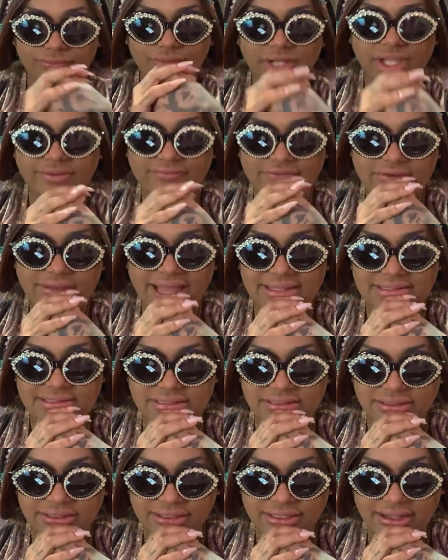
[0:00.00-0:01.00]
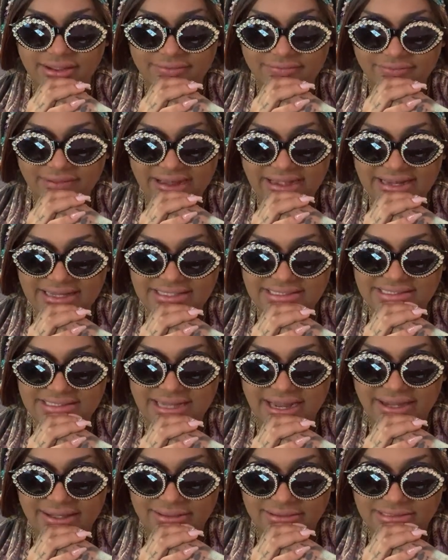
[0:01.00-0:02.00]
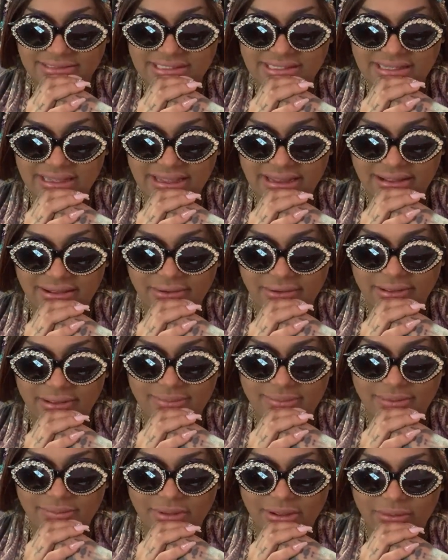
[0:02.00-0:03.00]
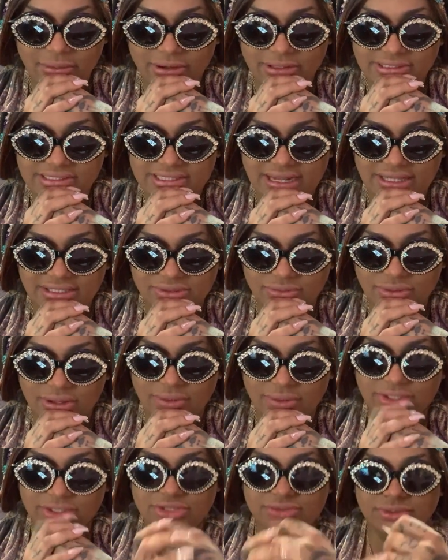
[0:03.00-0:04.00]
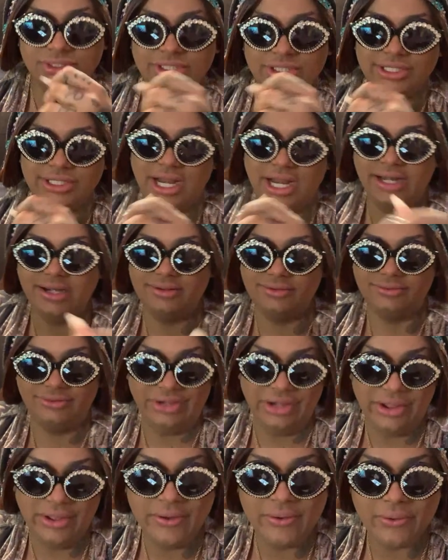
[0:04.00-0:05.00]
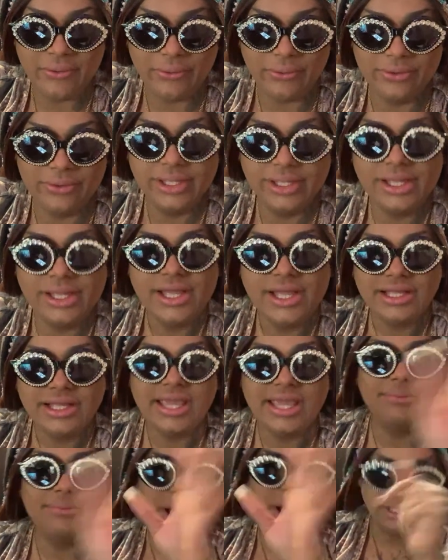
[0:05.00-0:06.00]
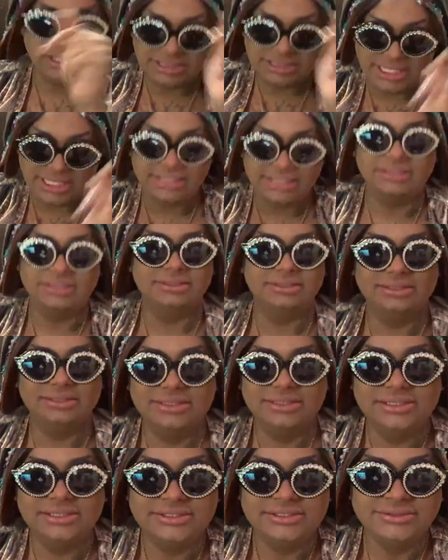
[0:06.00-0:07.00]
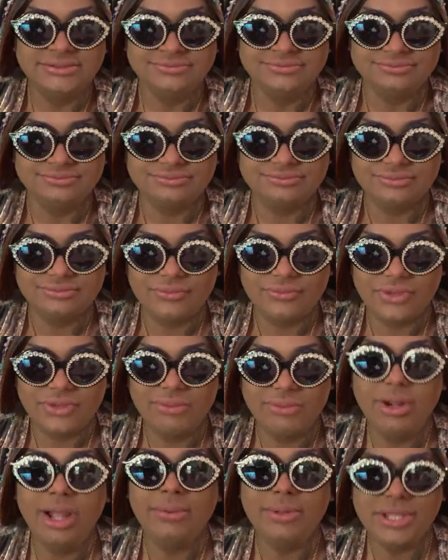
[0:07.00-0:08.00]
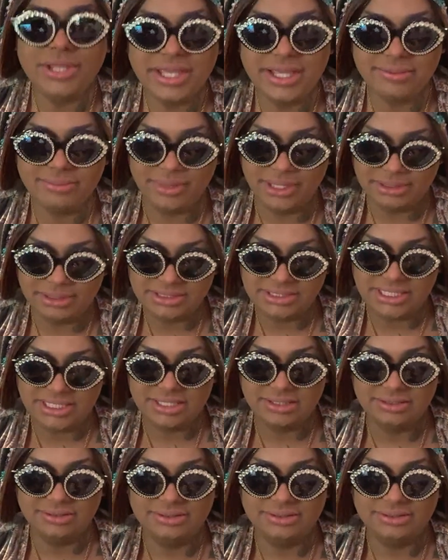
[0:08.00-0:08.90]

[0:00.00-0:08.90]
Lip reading: If you had to learn a fighting style, TKO, MMO, or such, what would you learn? I don't know. Kickboxing. Probably kickboxing.